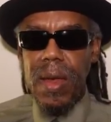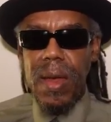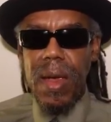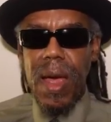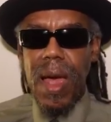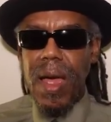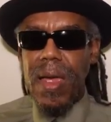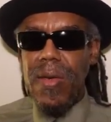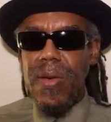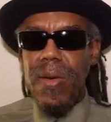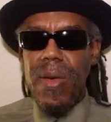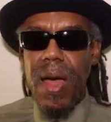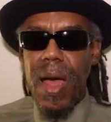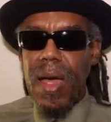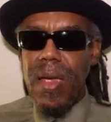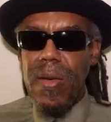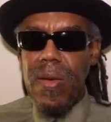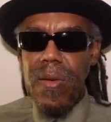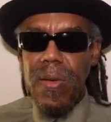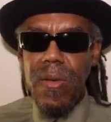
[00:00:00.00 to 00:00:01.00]
how you,
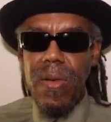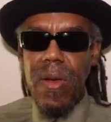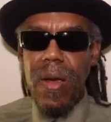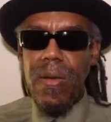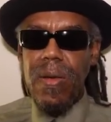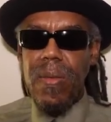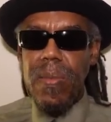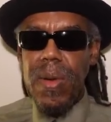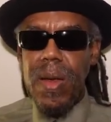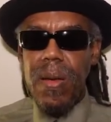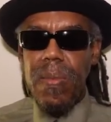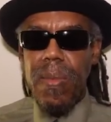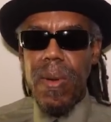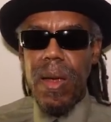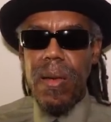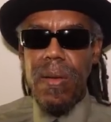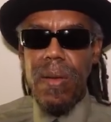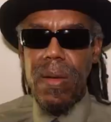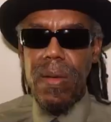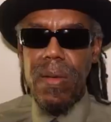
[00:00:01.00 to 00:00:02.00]
how you gonna talk to me
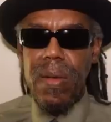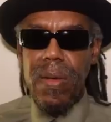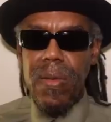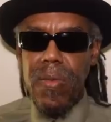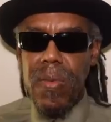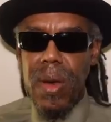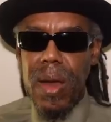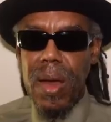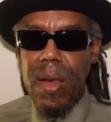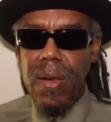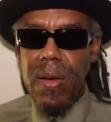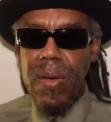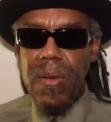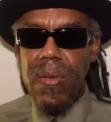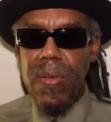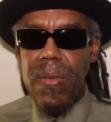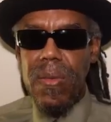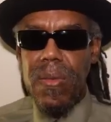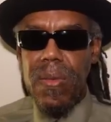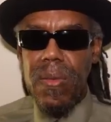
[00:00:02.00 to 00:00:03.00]
about this? This is what I
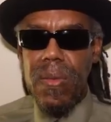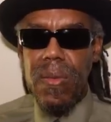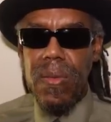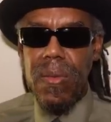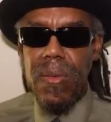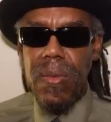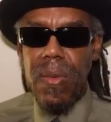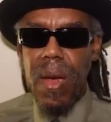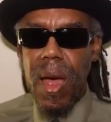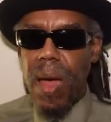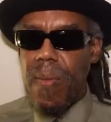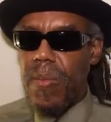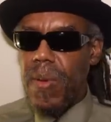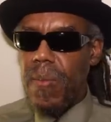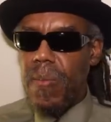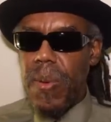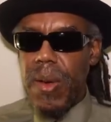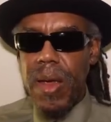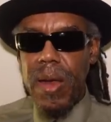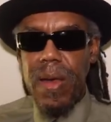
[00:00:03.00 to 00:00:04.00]
do. I've
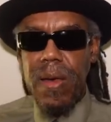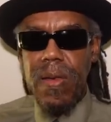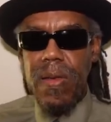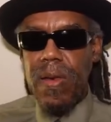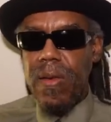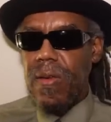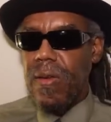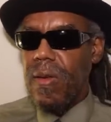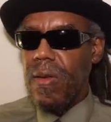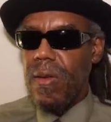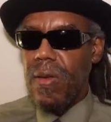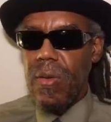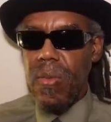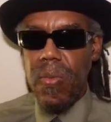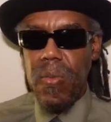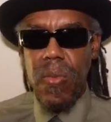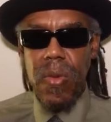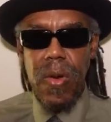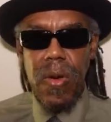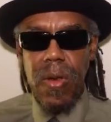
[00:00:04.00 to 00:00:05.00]
been paying attention to
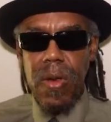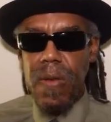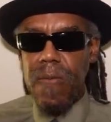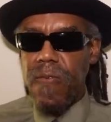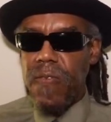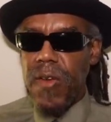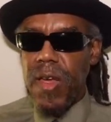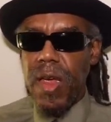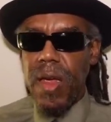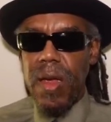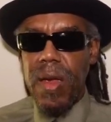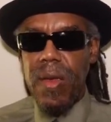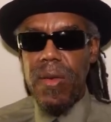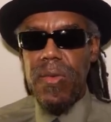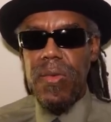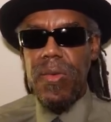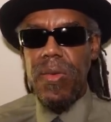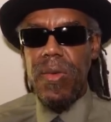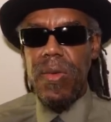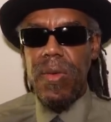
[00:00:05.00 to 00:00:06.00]
world
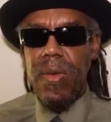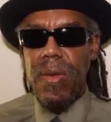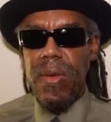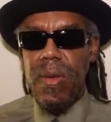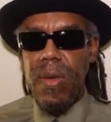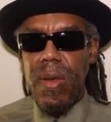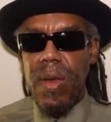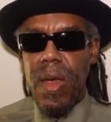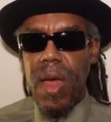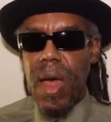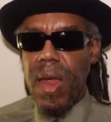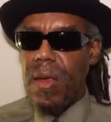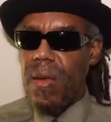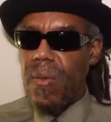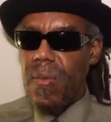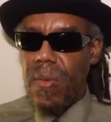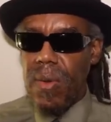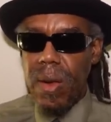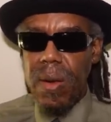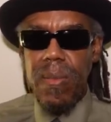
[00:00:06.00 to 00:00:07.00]
affairs. I
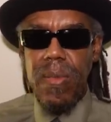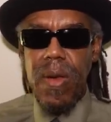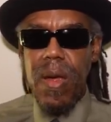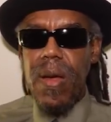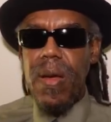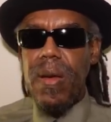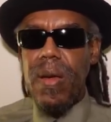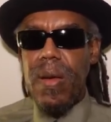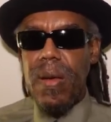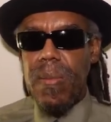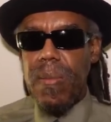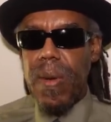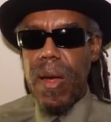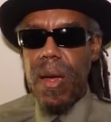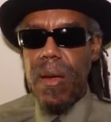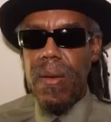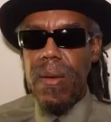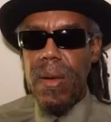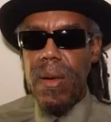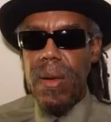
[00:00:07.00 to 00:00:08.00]
know what I'm talking
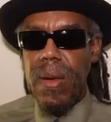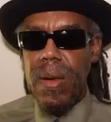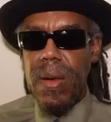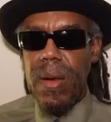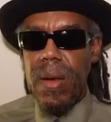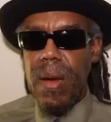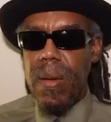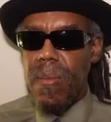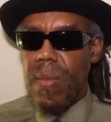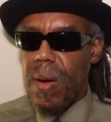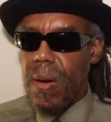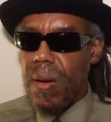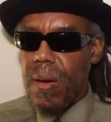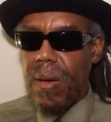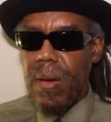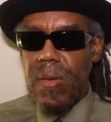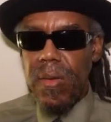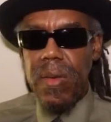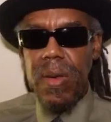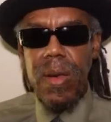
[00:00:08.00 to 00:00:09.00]
about.
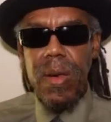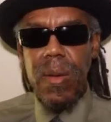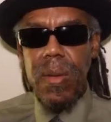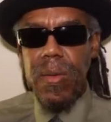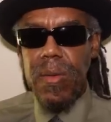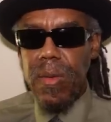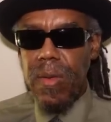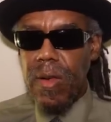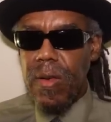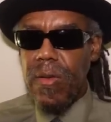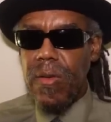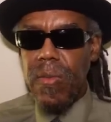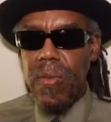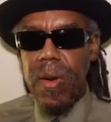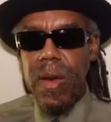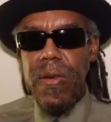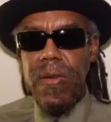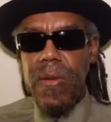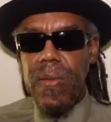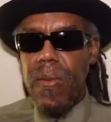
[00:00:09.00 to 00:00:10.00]
America's in a
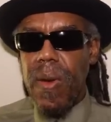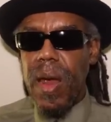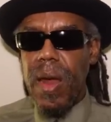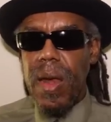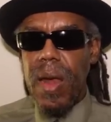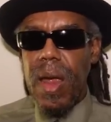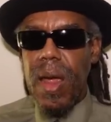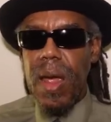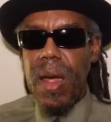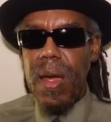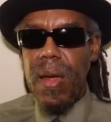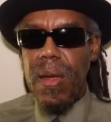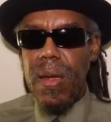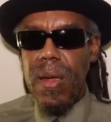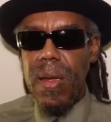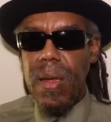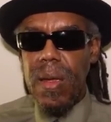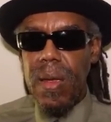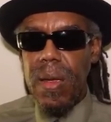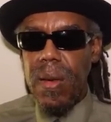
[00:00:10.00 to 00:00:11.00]
situation right now
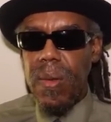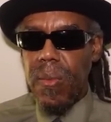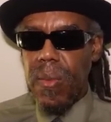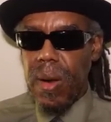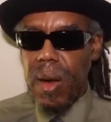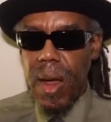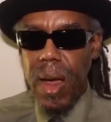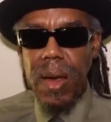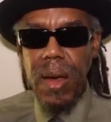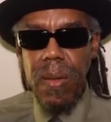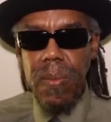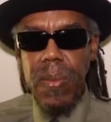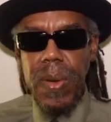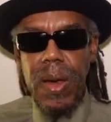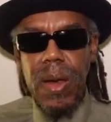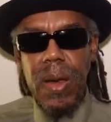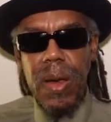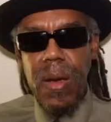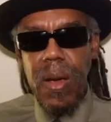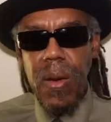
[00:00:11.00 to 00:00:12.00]
where that could
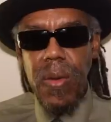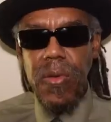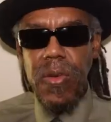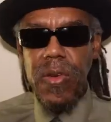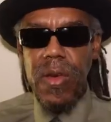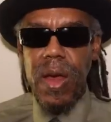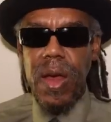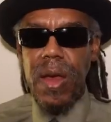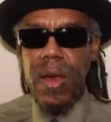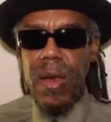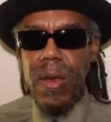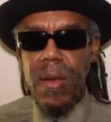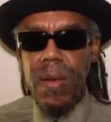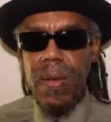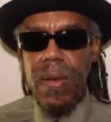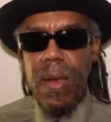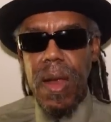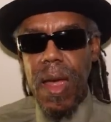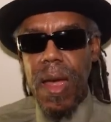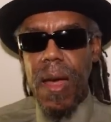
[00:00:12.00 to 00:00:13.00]
be negotiated.
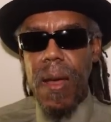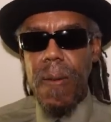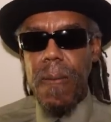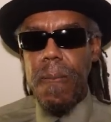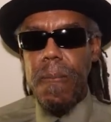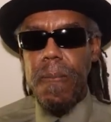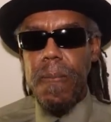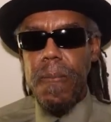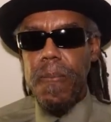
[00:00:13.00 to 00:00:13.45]
Now,